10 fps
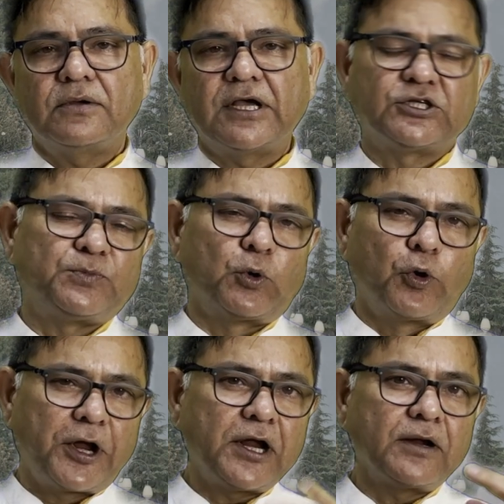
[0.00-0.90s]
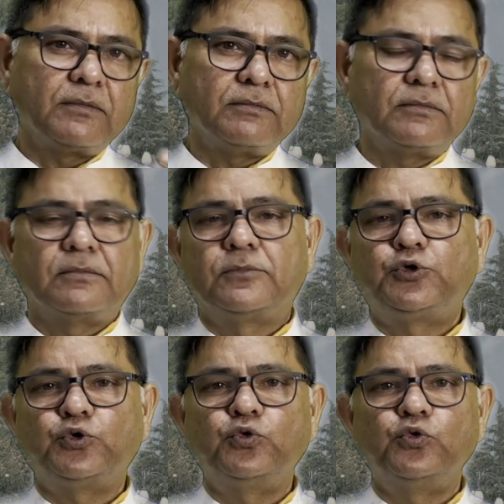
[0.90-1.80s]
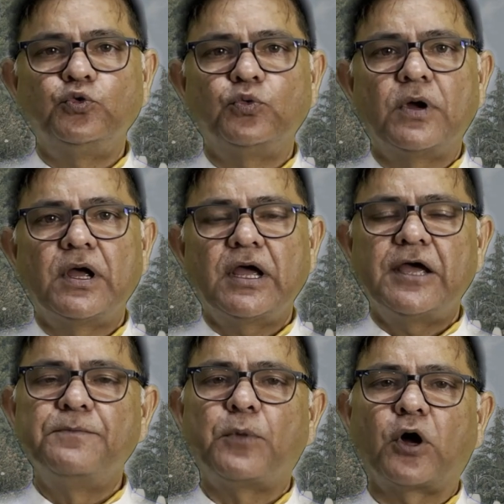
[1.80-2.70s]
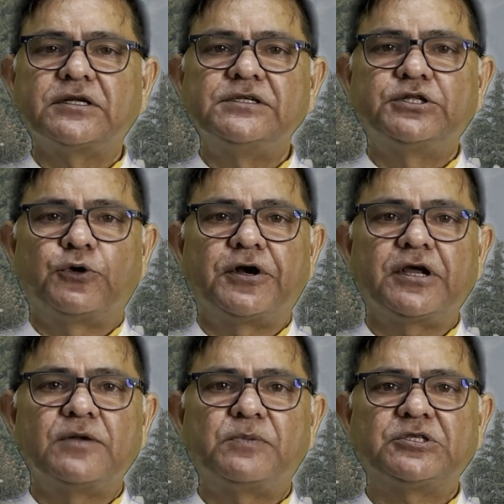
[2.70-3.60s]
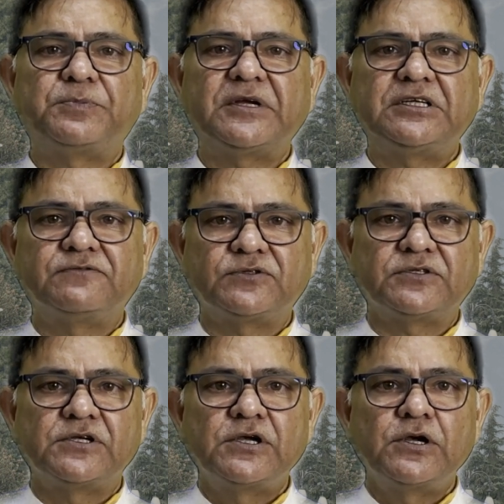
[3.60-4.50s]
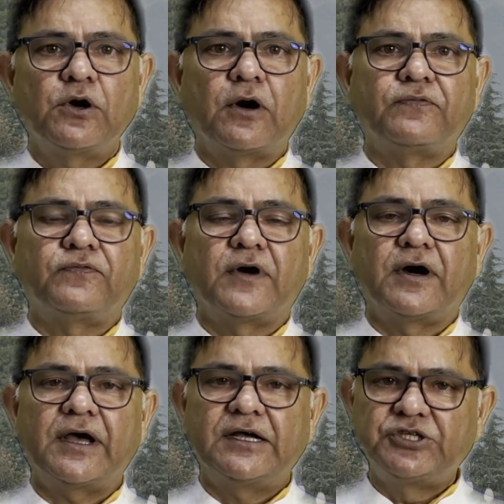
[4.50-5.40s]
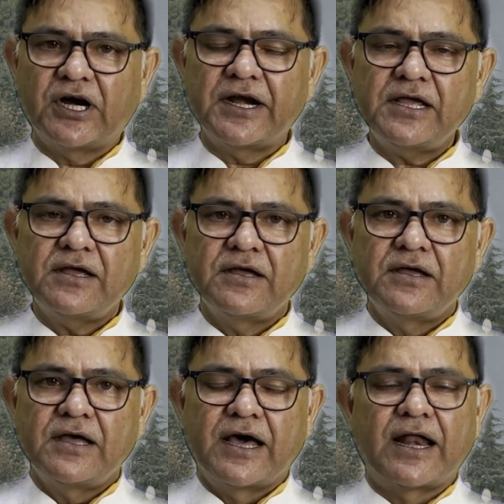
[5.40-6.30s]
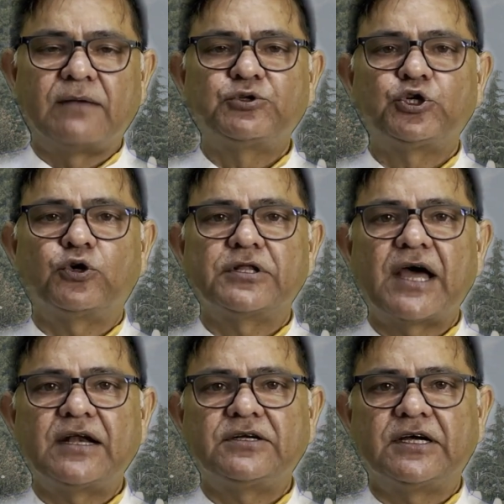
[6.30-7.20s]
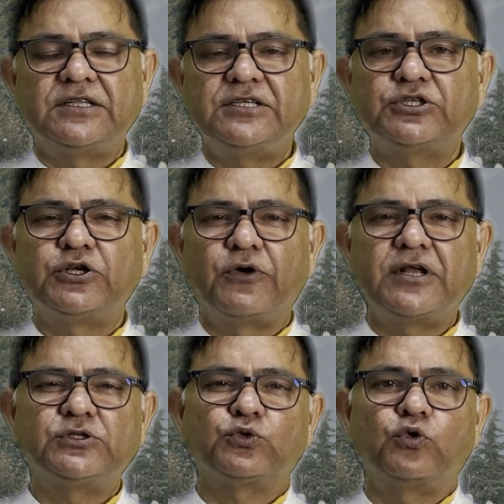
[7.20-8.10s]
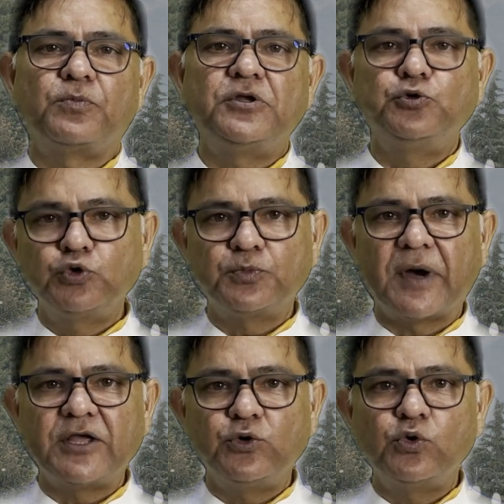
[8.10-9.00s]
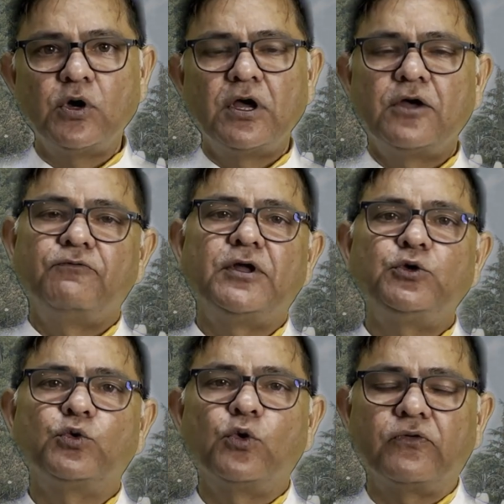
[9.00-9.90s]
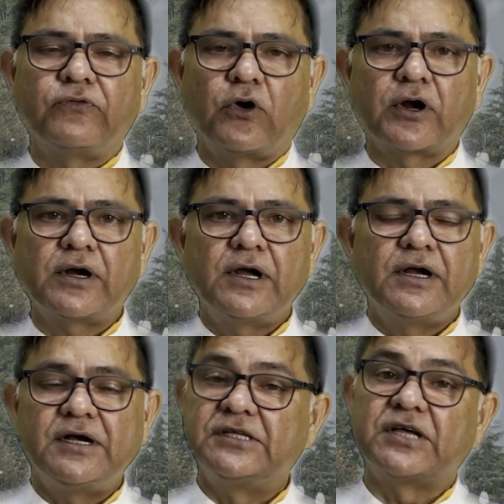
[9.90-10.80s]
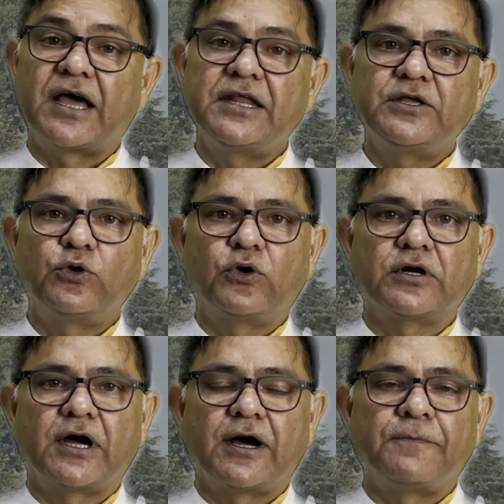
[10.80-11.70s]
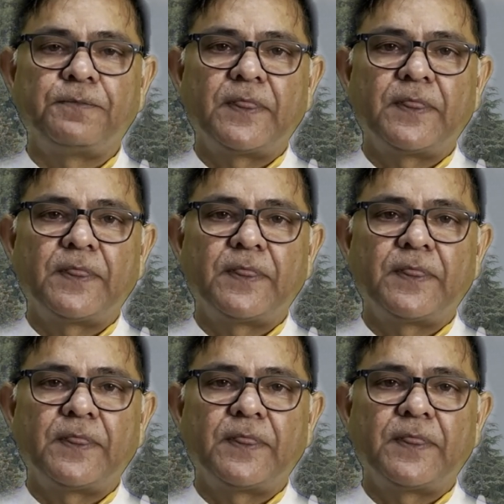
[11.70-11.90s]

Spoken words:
exploring two important theoretical perspectives of HRD. And I'm sure that these theories would be used by you when you go for designing your